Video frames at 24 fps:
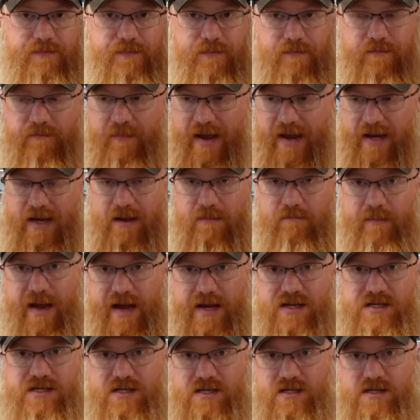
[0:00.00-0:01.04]
making
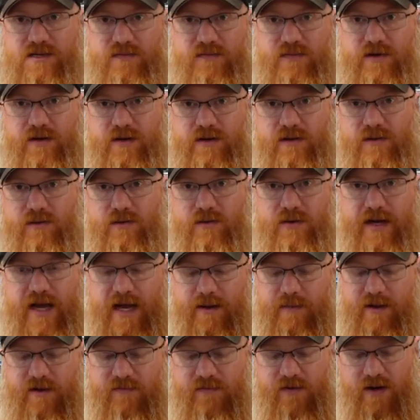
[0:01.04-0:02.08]
bases for your little
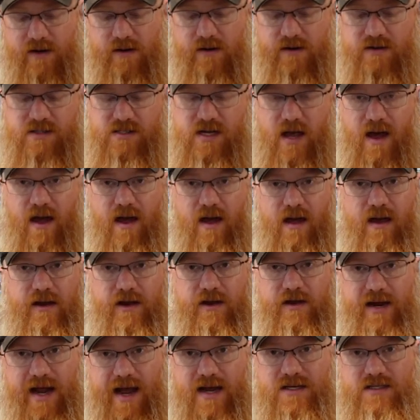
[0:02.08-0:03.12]
gaming figures, you
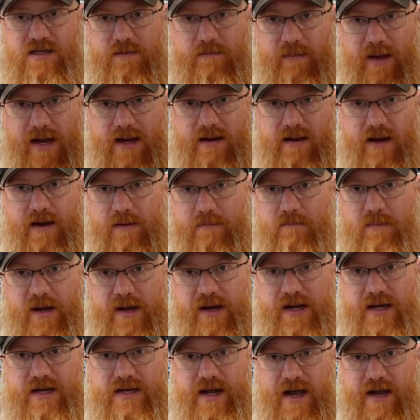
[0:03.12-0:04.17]
can actually make like
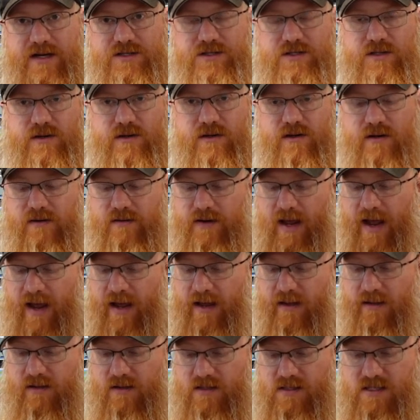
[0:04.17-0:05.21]
muddy texture,
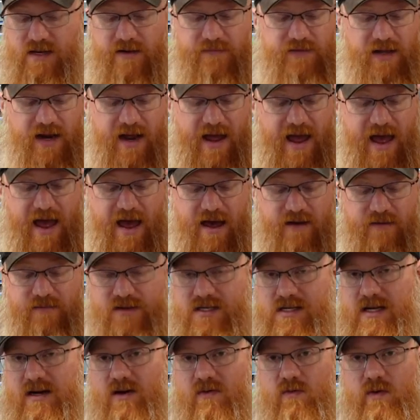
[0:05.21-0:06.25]
and the stuff that I have is
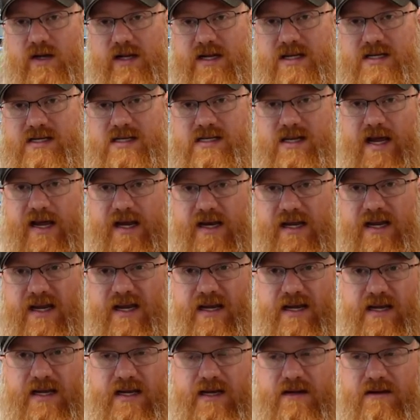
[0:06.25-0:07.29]
like a really
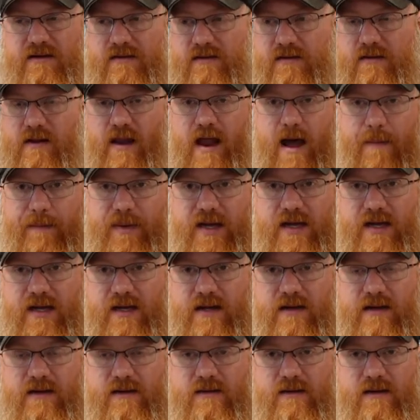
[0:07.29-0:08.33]
sandy,
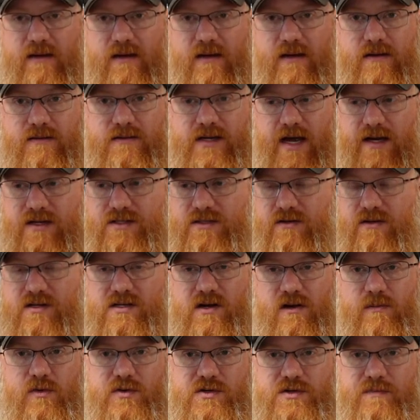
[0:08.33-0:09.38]
gloppy texture. It's
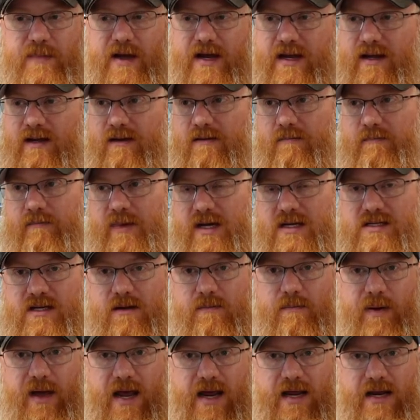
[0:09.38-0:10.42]
almost mixing
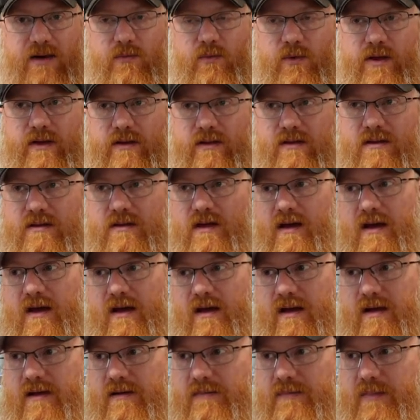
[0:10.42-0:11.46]
paint with
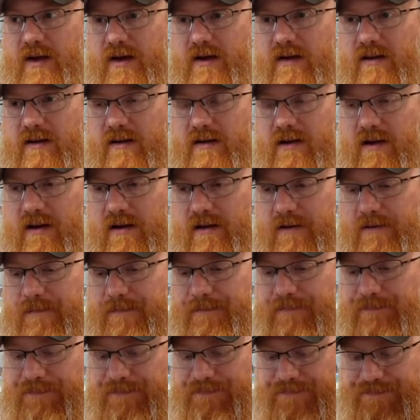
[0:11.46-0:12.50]
like
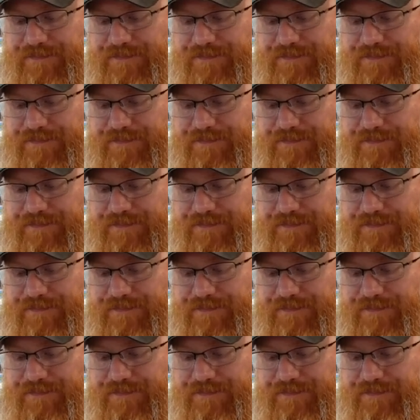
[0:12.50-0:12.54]
a